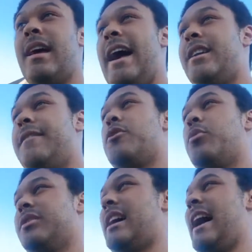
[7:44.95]
And if you
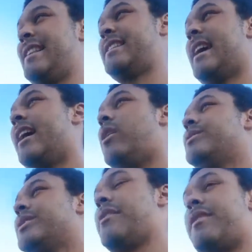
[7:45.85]
want to add
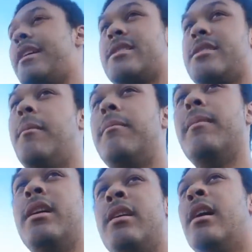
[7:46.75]
sound, I think
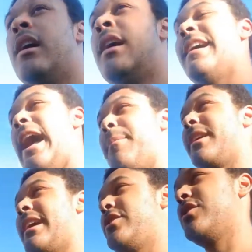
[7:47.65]
some
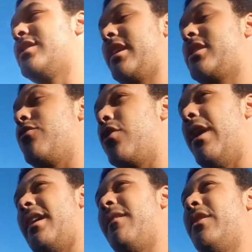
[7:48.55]
applications
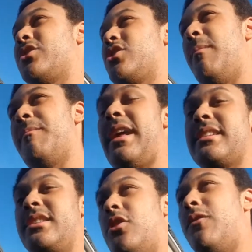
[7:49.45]
there's some
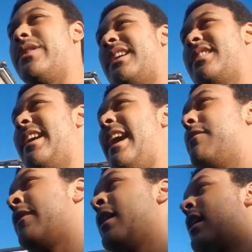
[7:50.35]
editing softwares actually
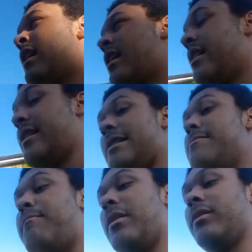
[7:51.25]
have
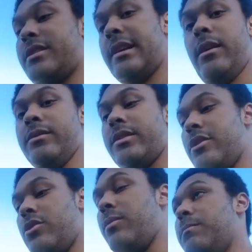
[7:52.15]
inbuilt sounds
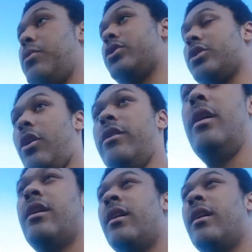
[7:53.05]
that you can put on.